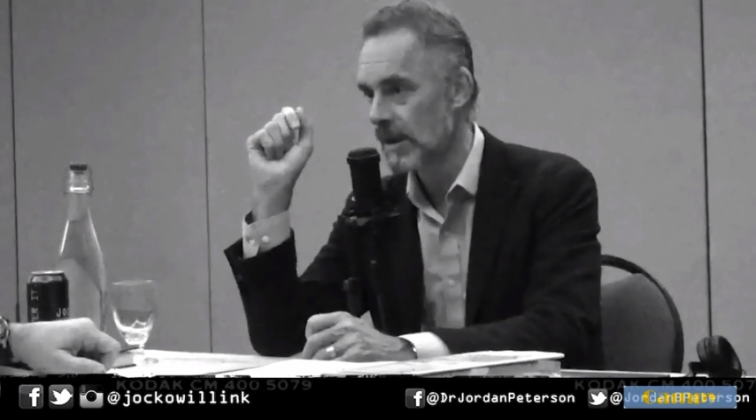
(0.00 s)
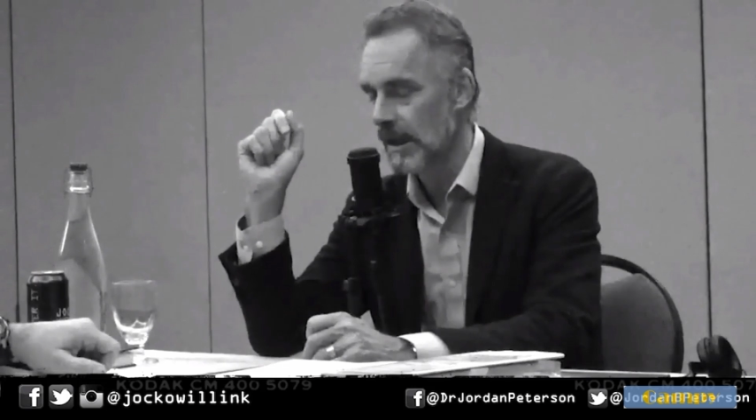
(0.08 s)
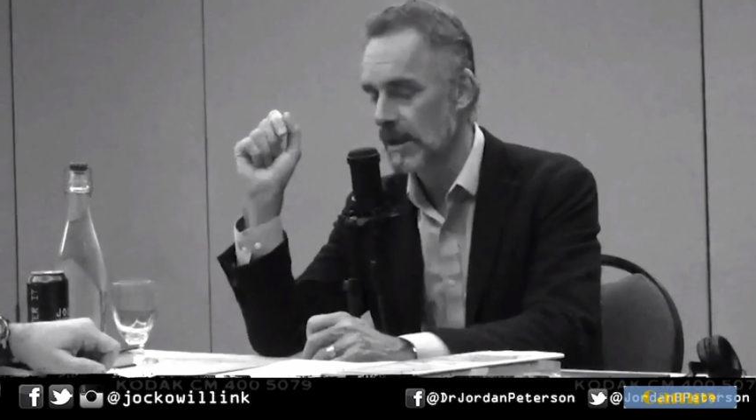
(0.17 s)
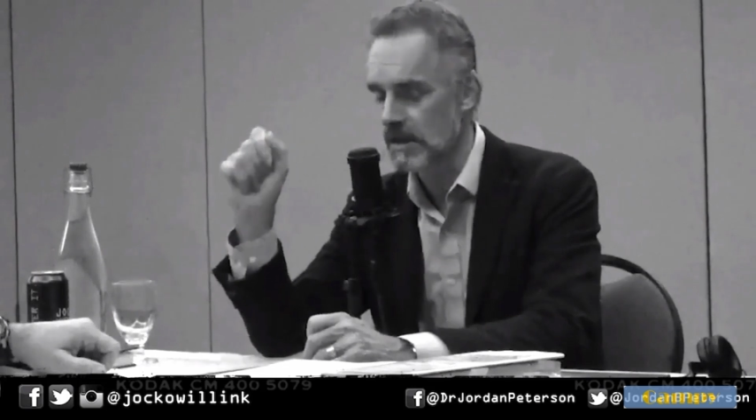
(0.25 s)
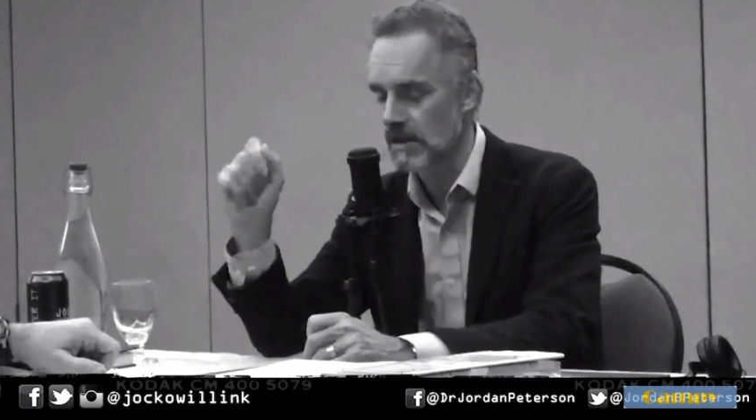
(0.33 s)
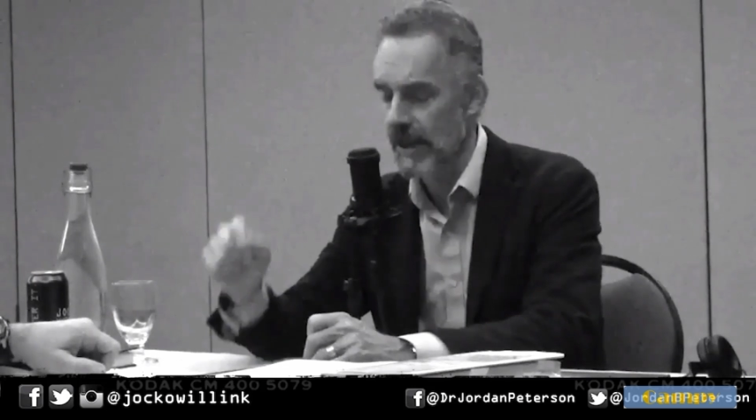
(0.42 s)

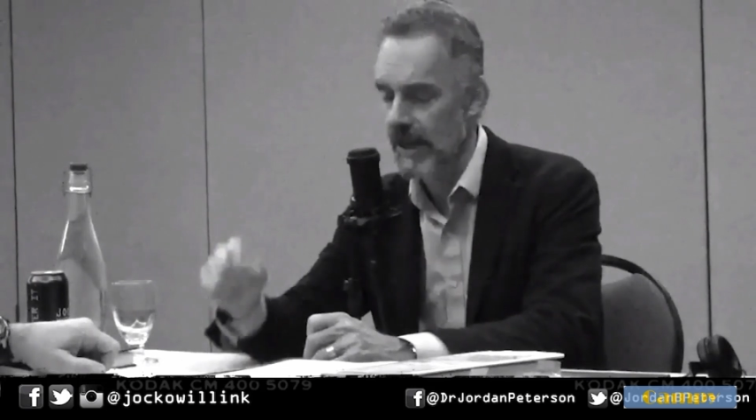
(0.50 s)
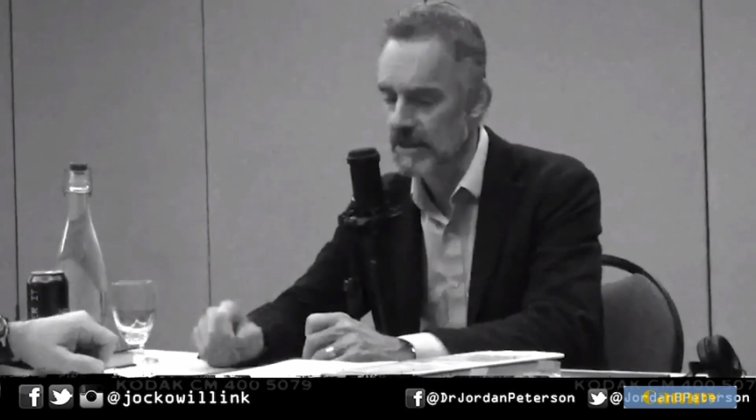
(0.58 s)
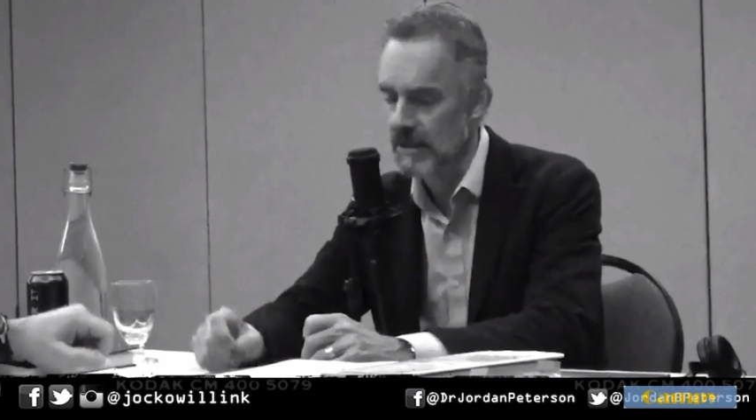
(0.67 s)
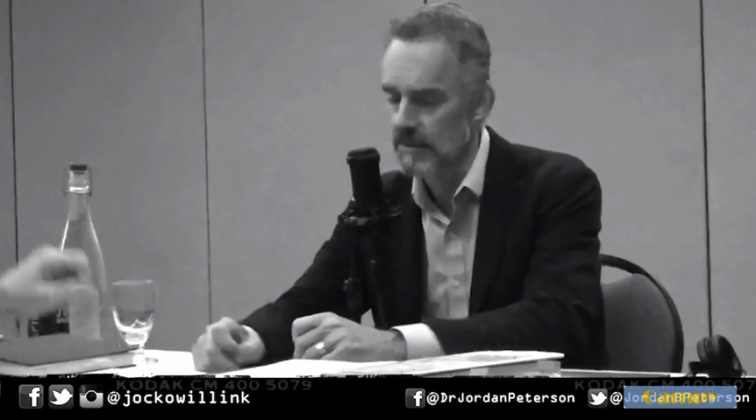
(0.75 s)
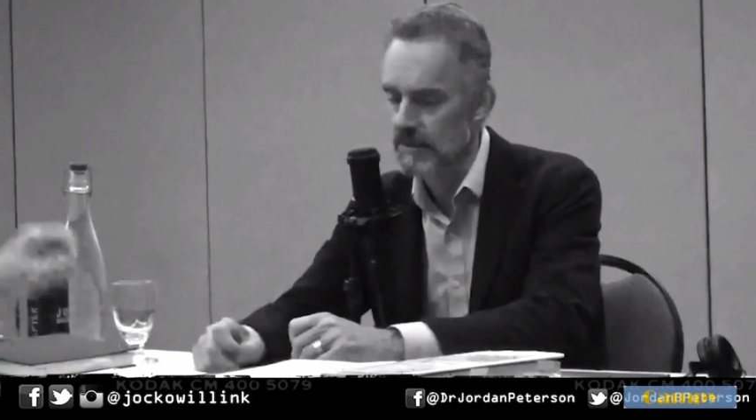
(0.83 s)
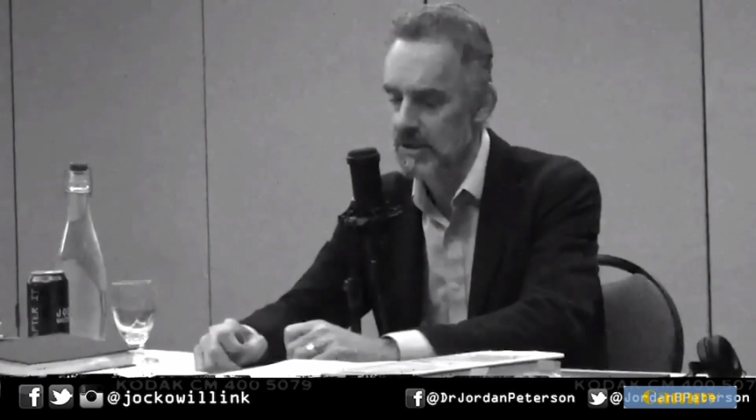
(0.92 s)
And so that
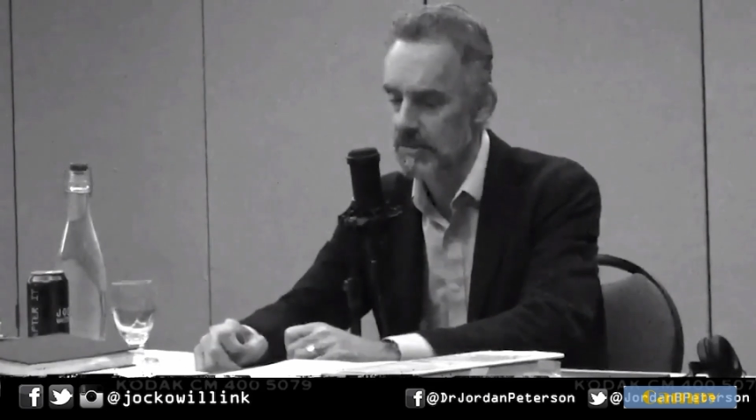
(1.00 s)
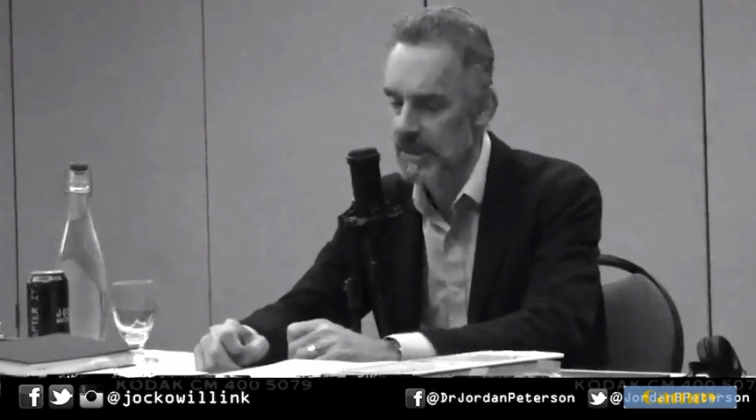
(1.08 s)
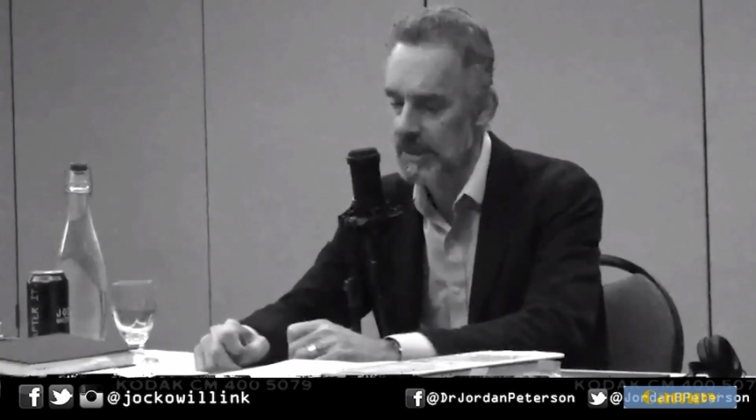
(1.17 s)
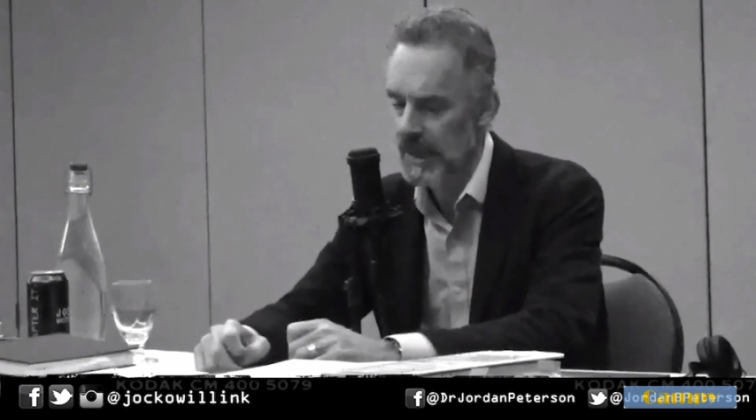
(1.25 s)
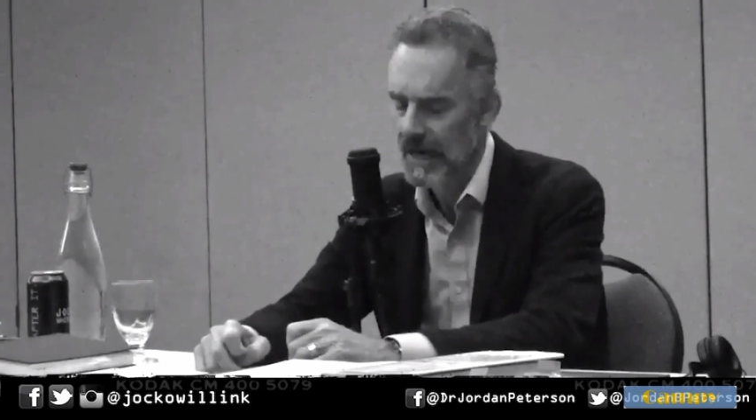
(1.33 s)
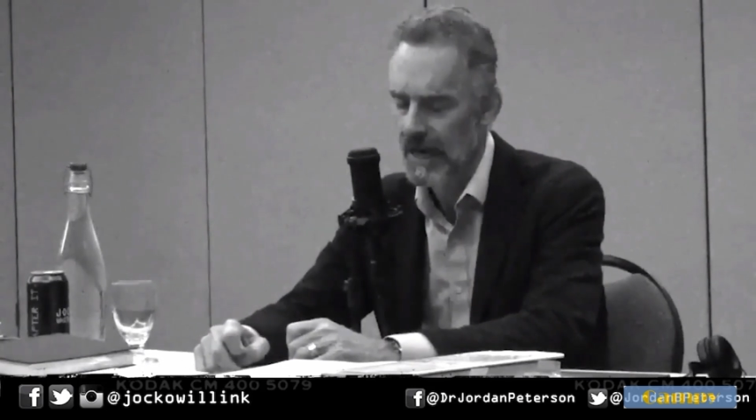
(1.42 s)
seems to be,